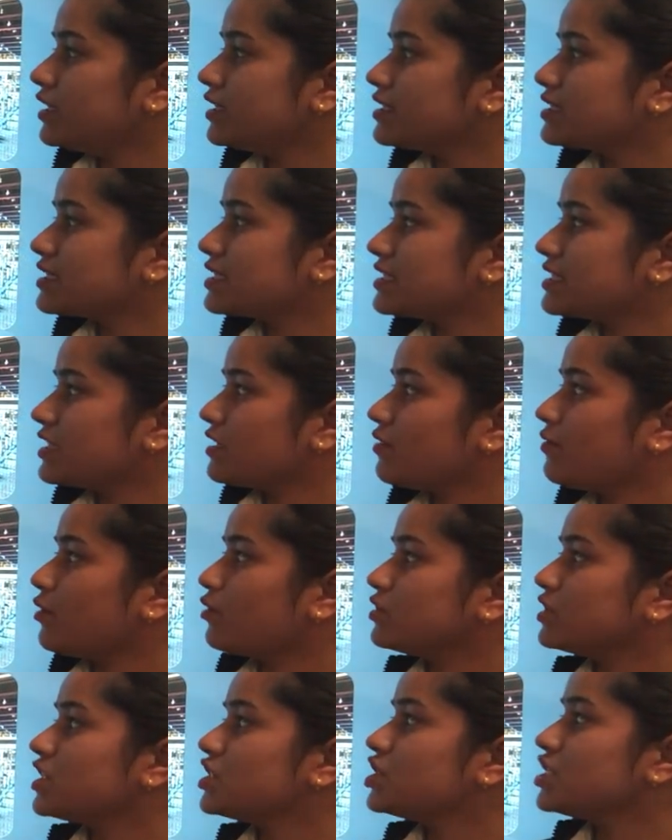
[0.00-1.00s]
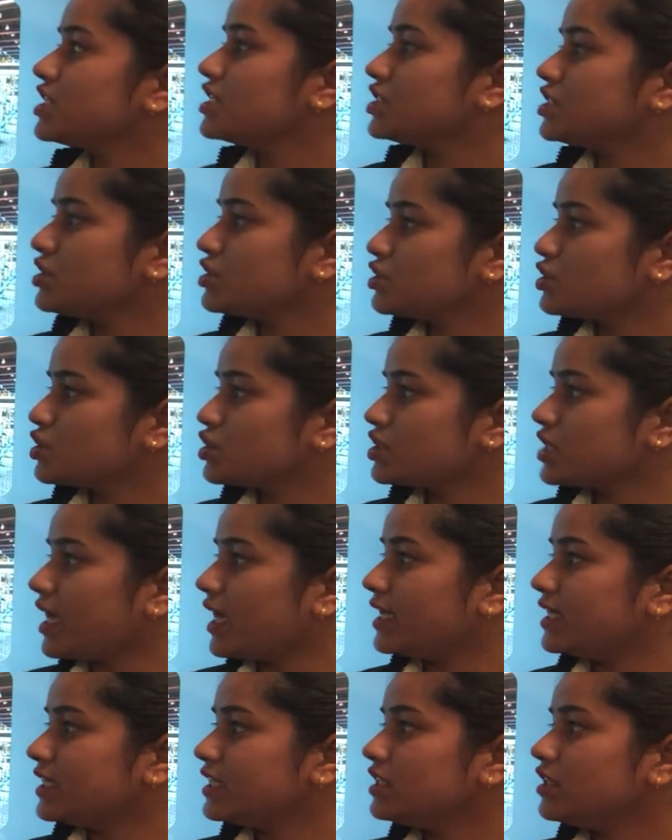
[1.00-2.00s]
discussing about the change in
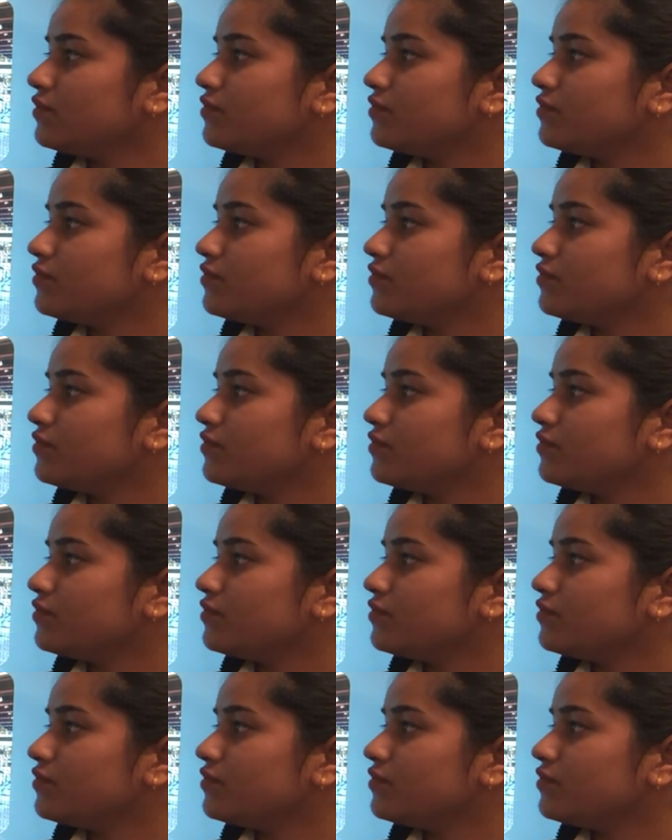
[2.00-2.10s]
society.